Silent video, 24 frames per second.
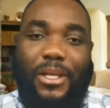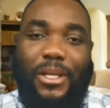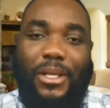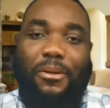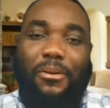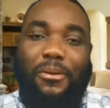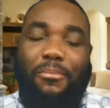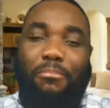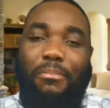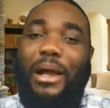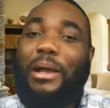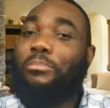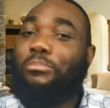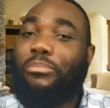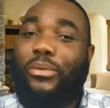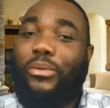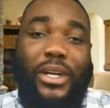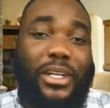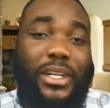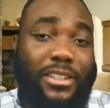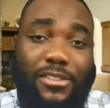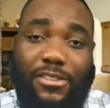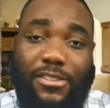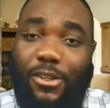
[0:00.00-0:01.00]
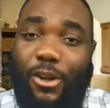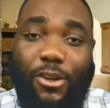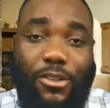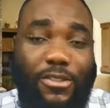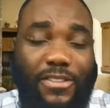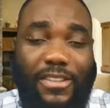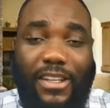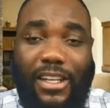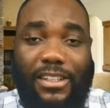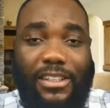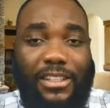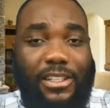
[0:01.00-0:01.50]
My brain is
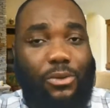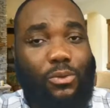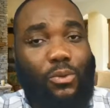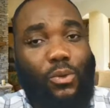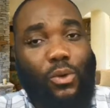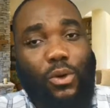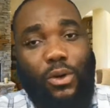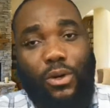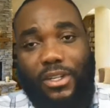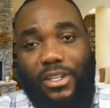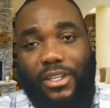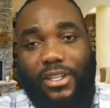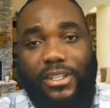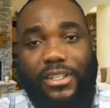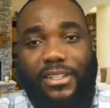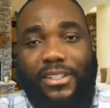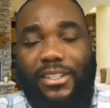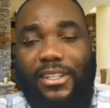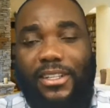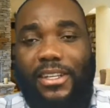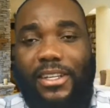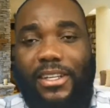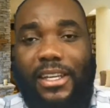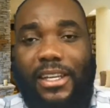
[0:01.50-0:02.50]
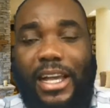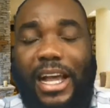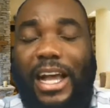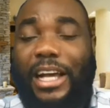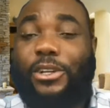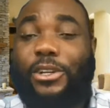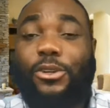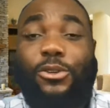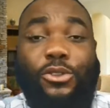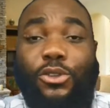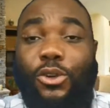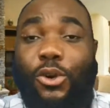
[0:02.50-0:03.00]
constantly working. I
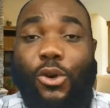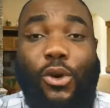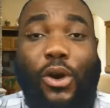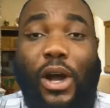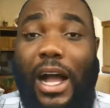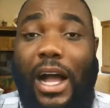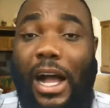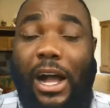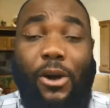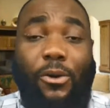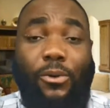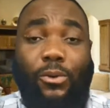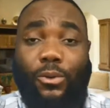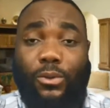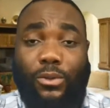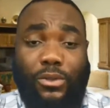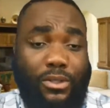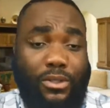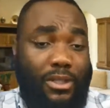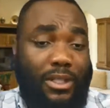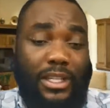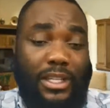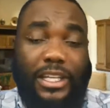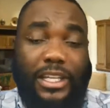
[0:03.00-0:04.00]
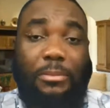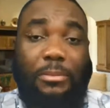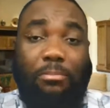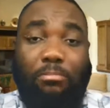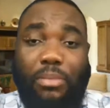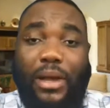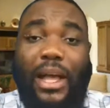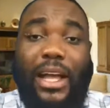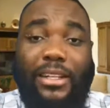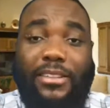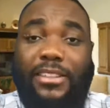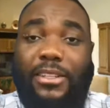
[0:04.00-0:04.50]
don't know how it would
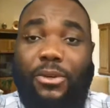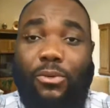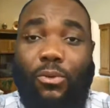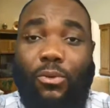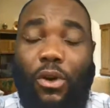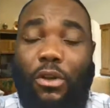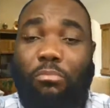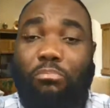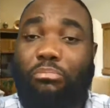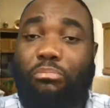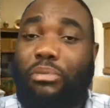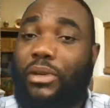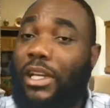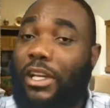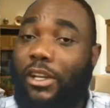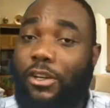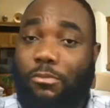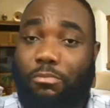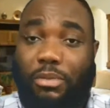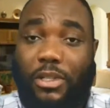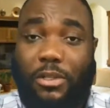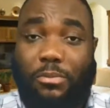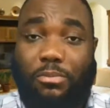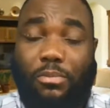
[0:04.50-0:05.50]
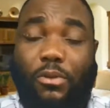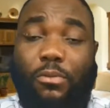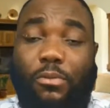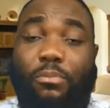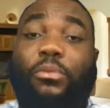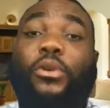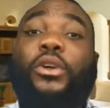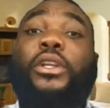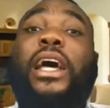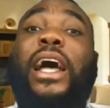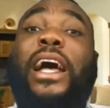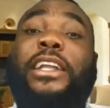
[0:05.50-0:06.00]
impact the 1 billion people,
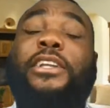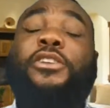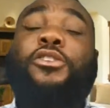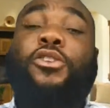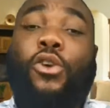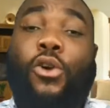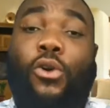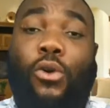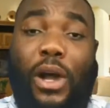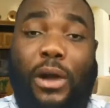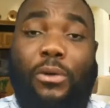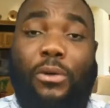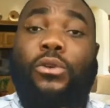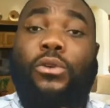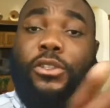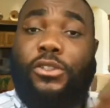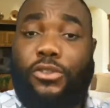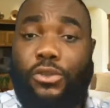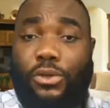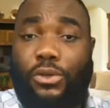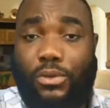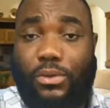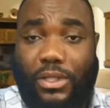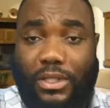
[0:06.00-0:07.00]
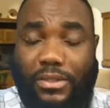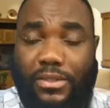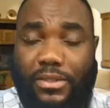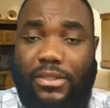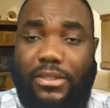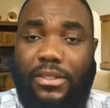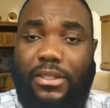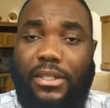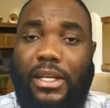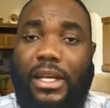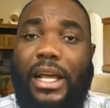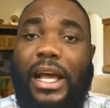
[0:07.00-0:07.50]
but I know I will do it.
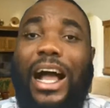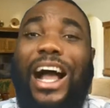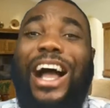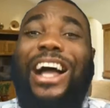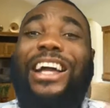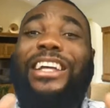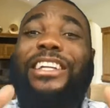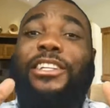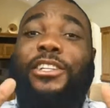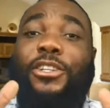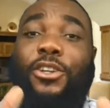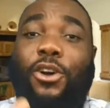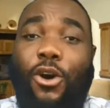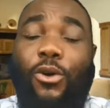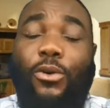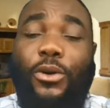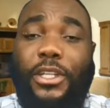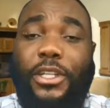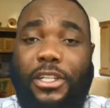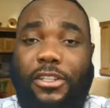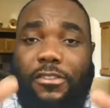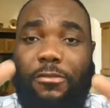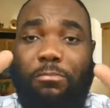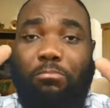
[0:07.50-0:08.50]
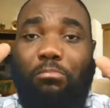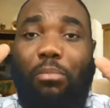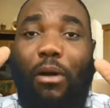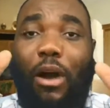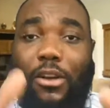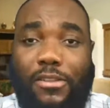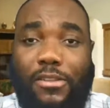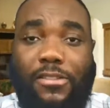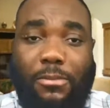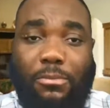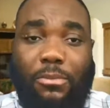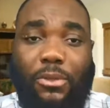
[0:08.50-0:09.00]
I know it is
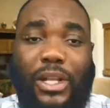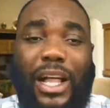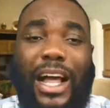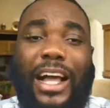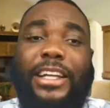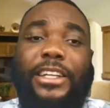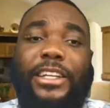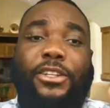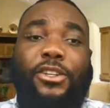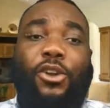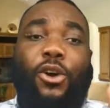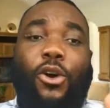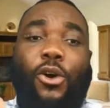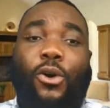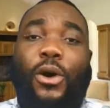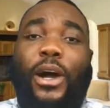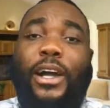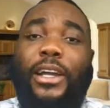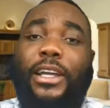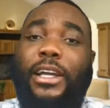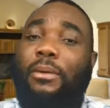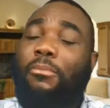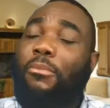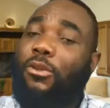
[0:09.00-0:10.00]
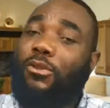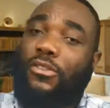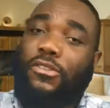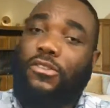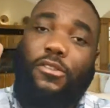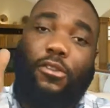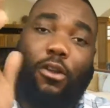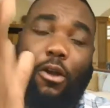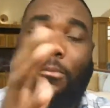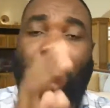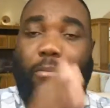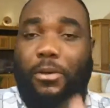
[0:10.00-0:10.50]
possible. I know I am
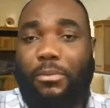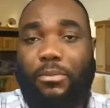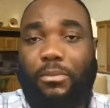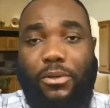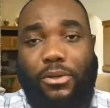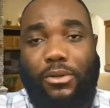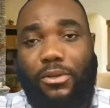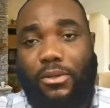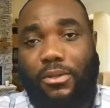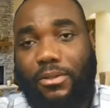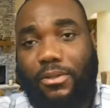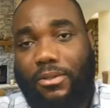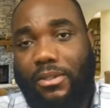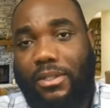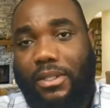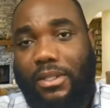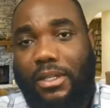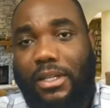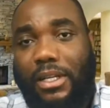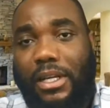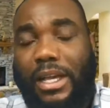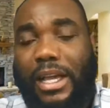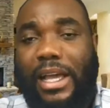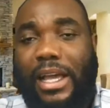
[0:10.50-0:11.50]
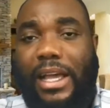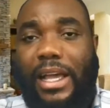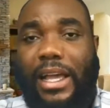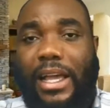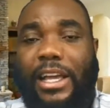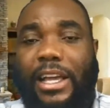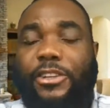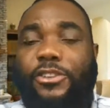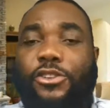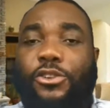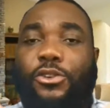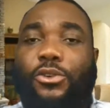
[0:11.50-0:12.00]
unstoppable.
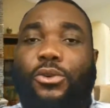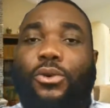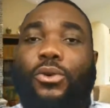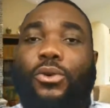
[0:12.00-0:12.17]
And you